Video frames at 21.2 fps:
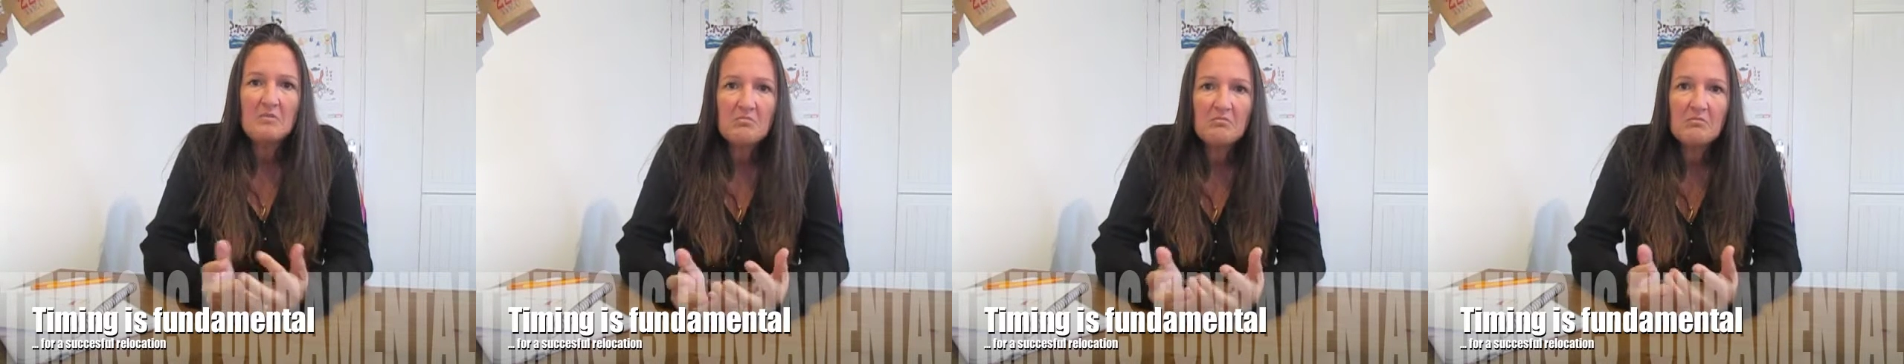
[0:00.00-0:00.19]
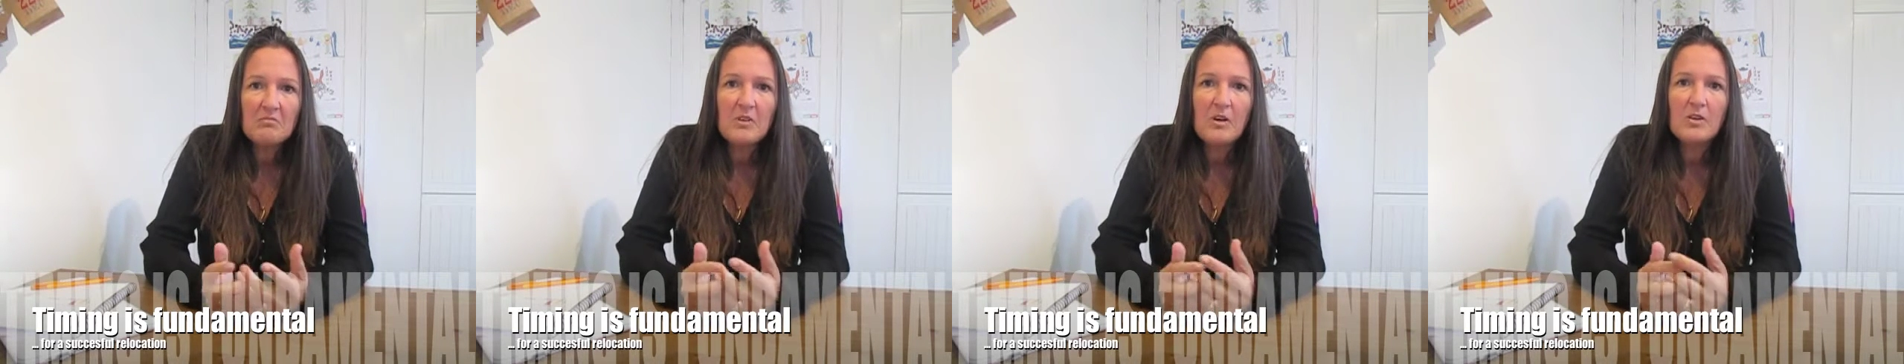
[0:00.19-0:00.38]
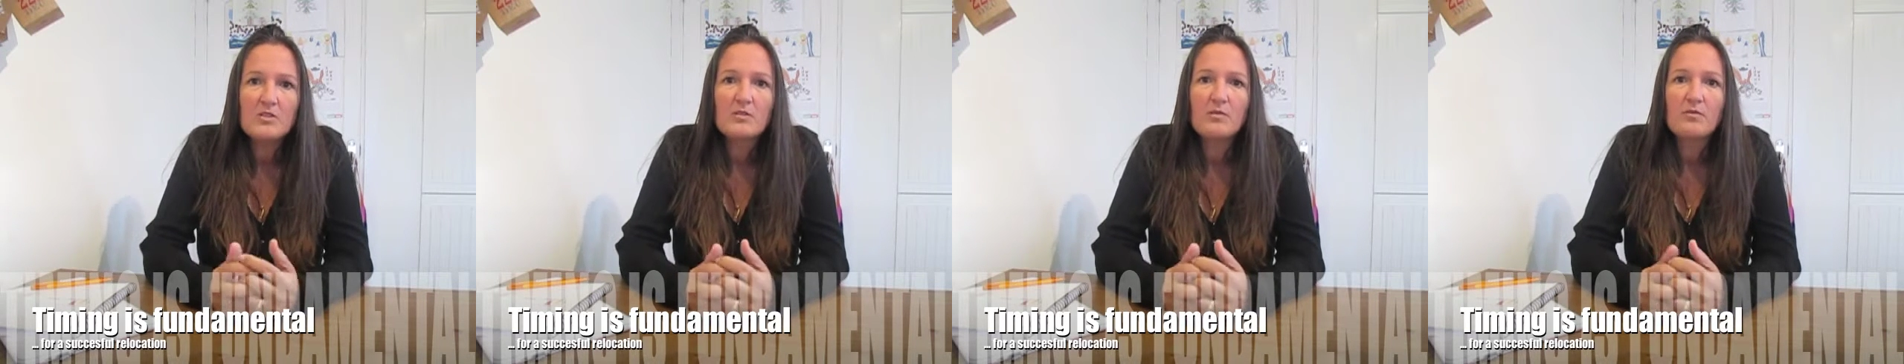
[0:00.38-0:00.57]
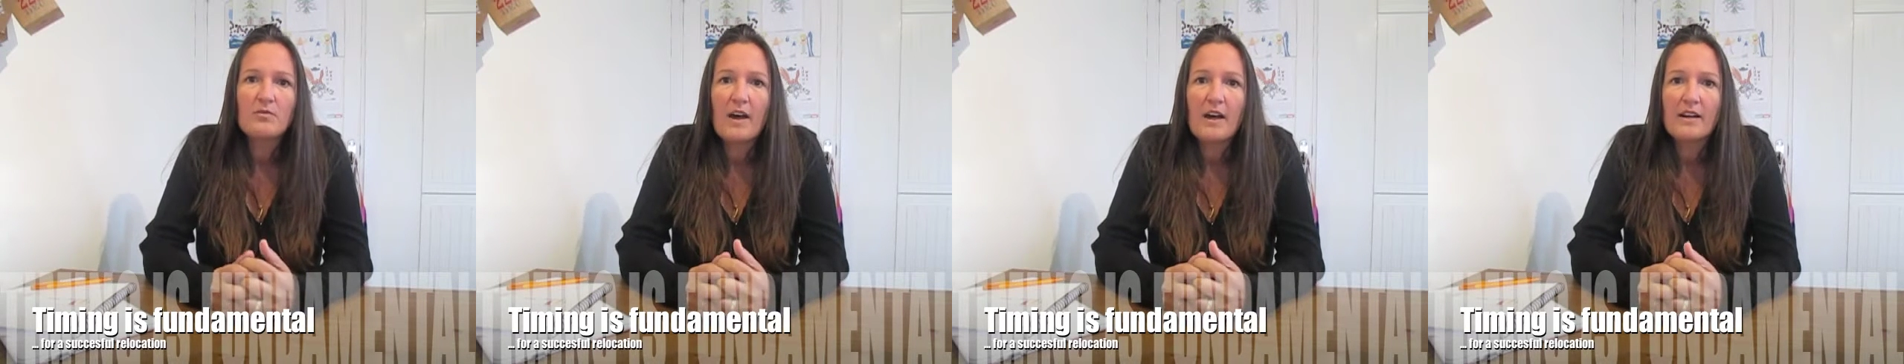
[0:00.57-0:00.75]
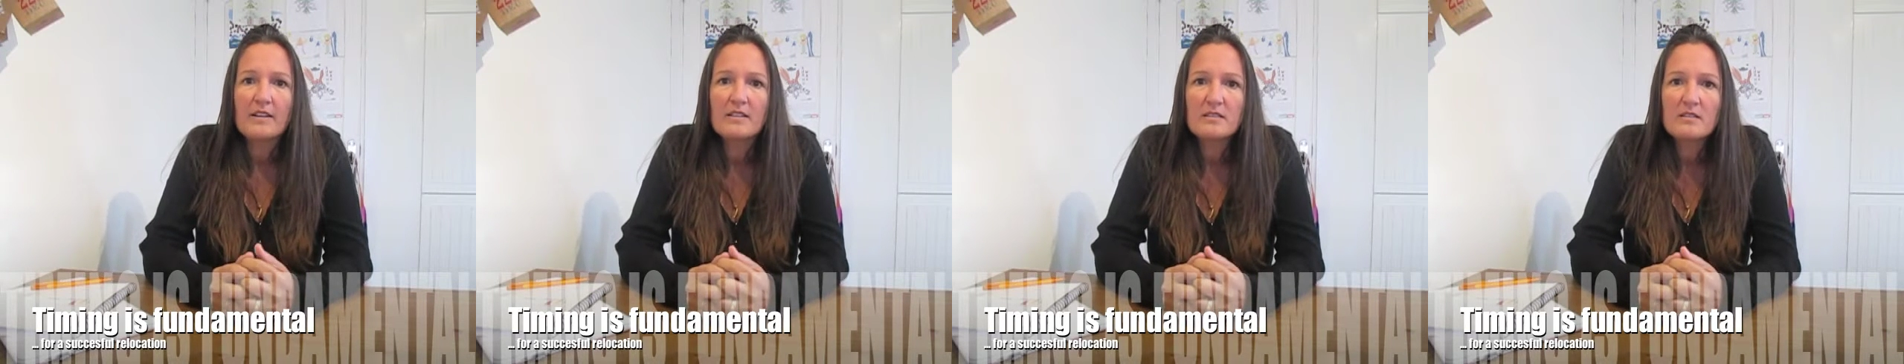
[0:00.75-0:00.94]
Lots of
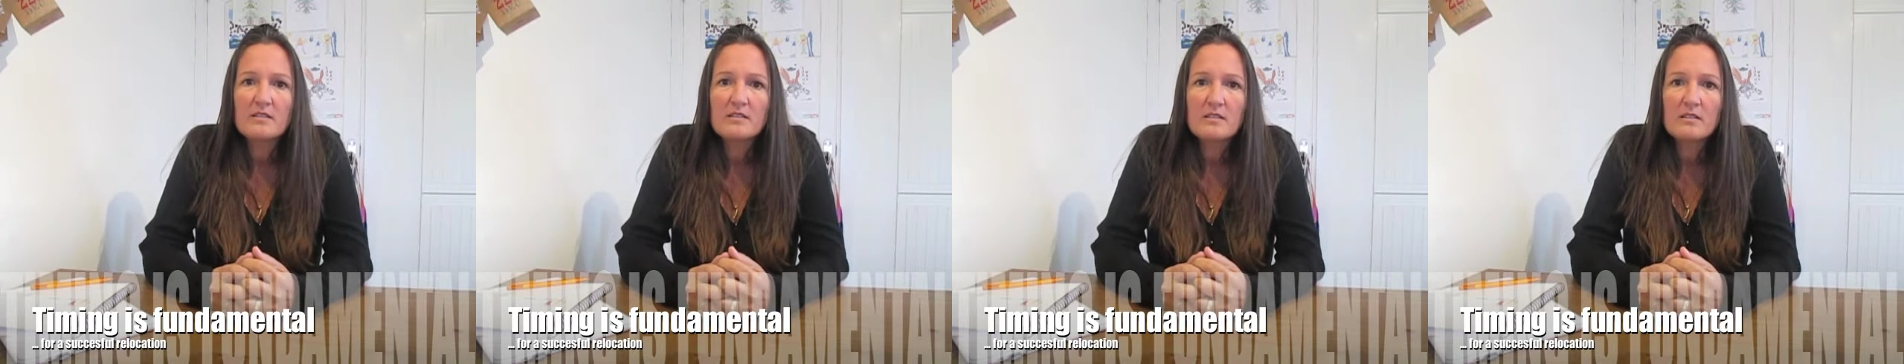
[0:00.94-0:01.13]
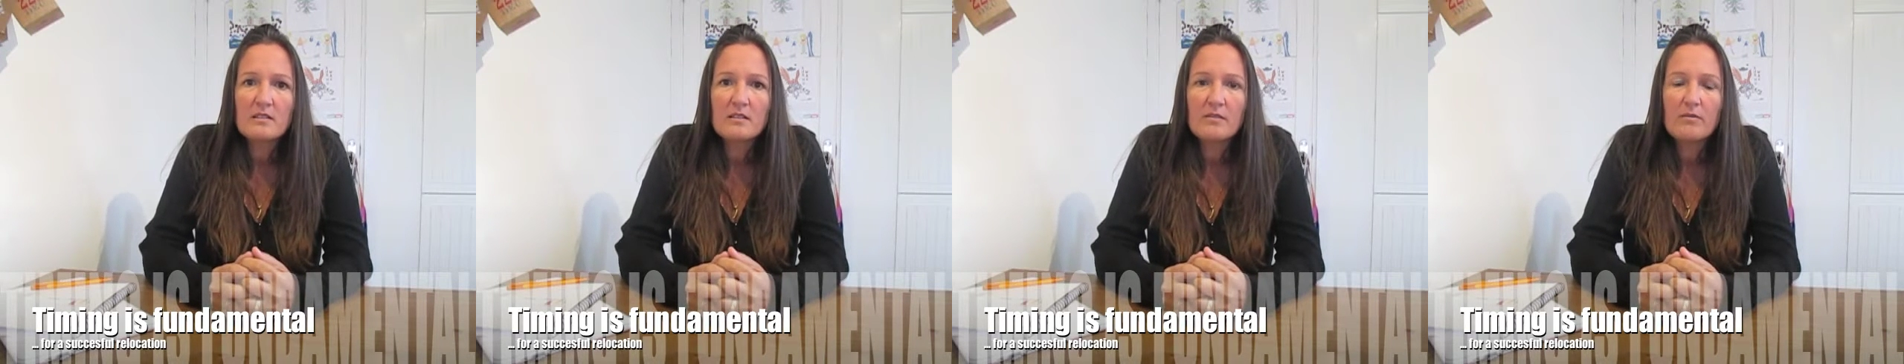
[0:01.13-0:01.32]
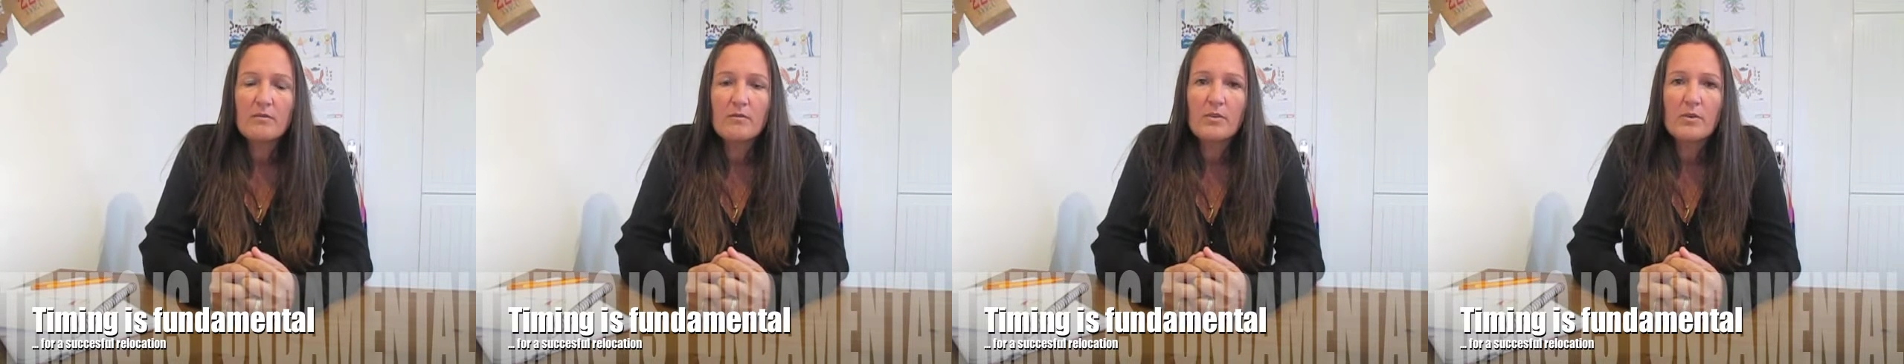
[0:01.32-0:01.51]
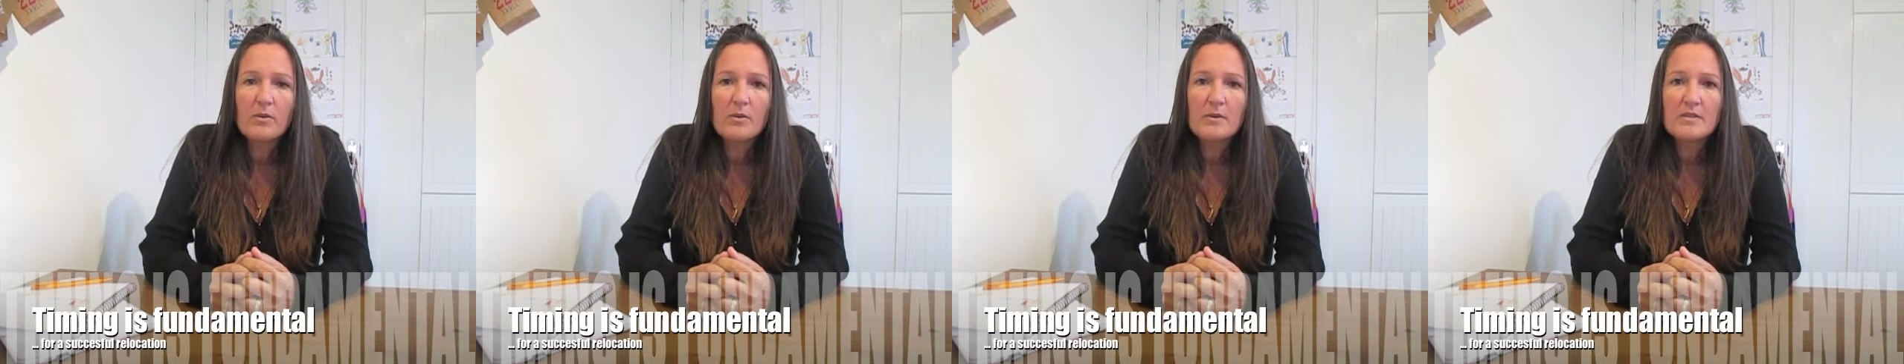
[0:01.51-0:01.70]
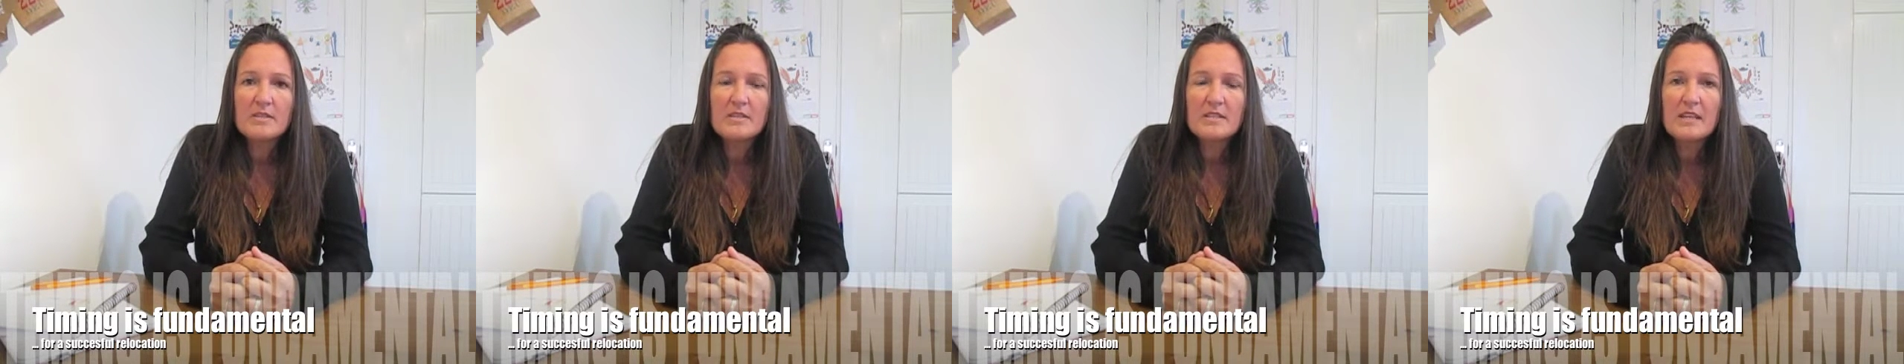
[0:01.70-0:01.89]
factors can
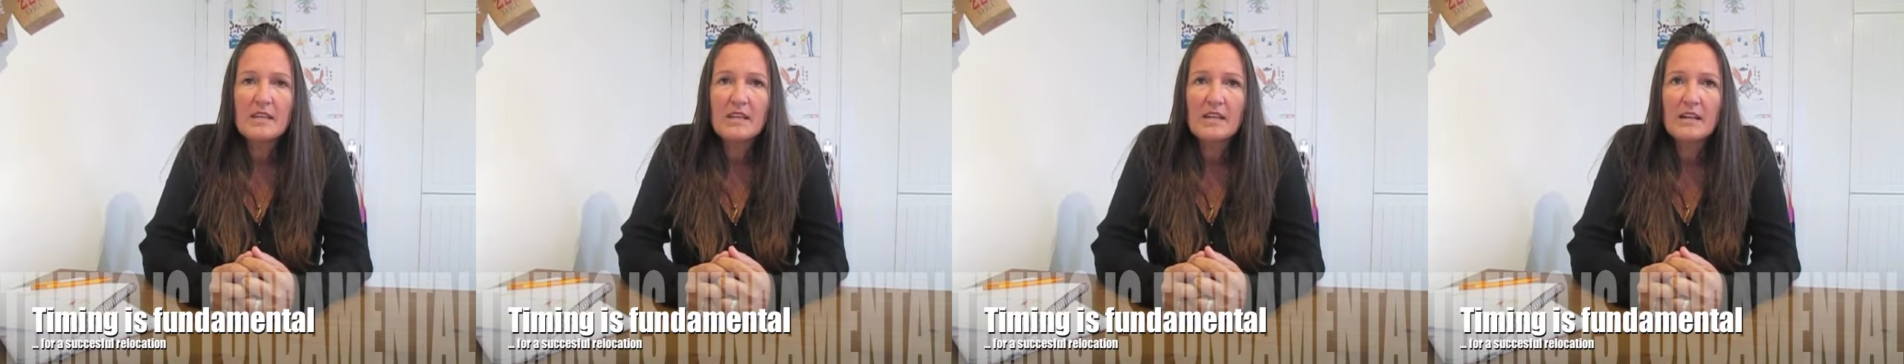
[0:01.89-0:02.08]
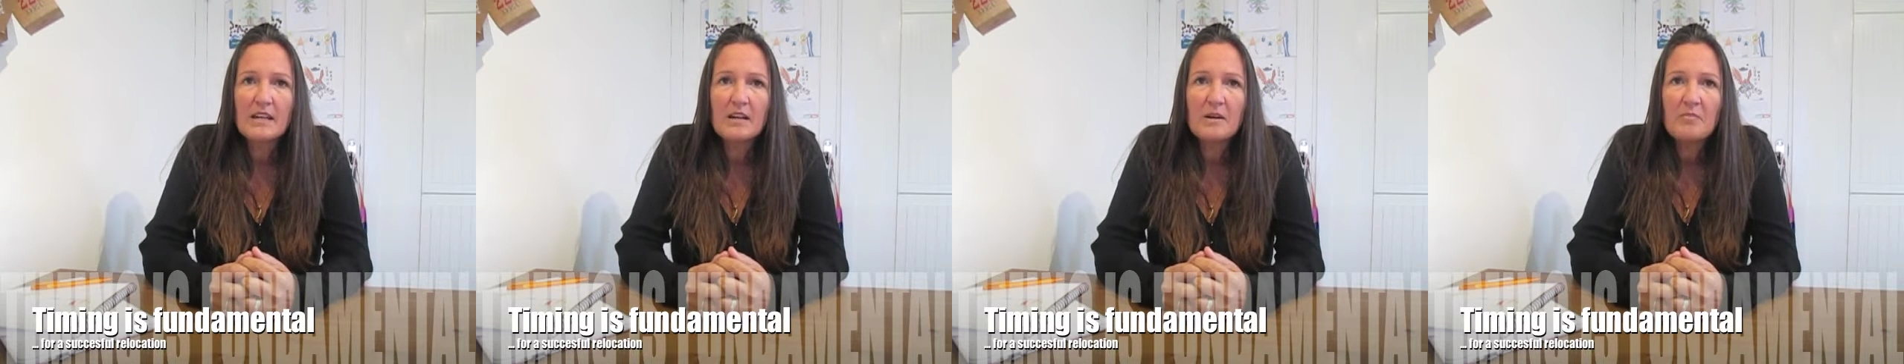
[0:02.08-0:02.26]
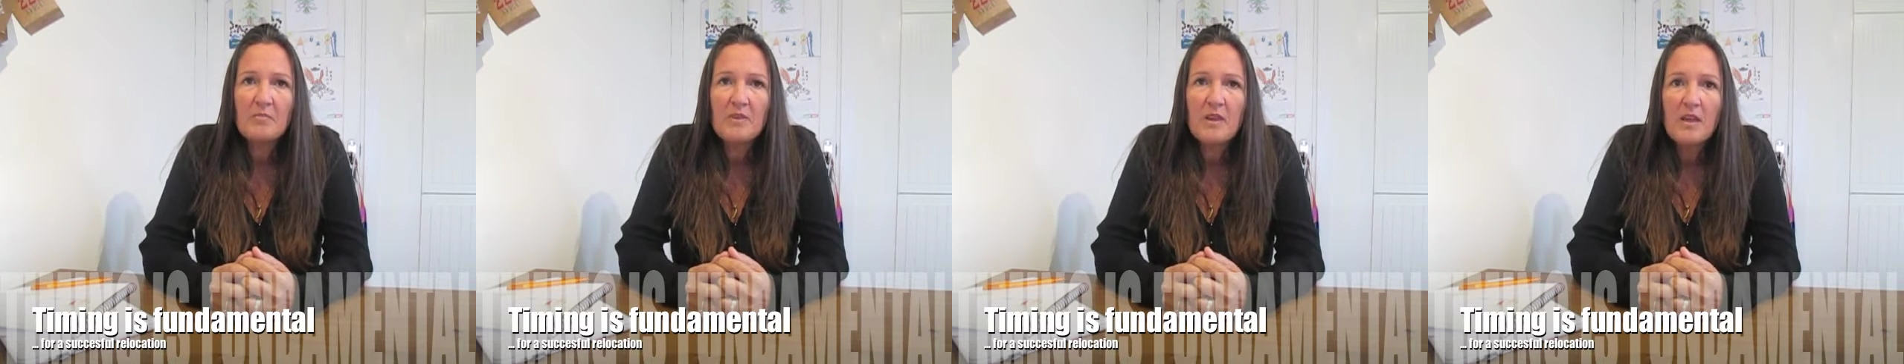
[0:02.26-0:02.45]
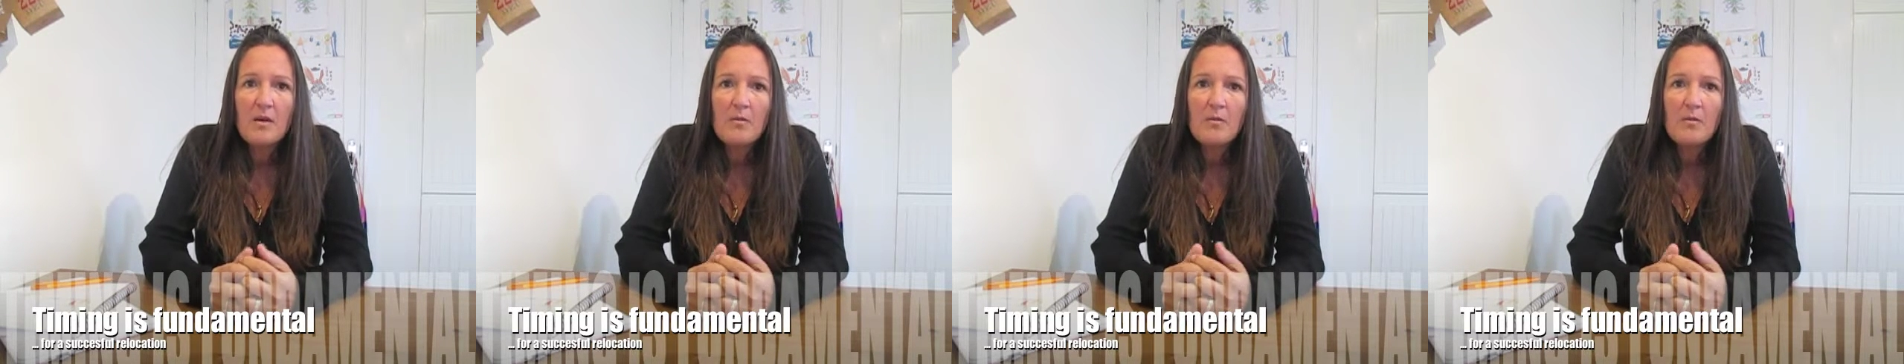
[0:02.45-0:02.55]
influence here.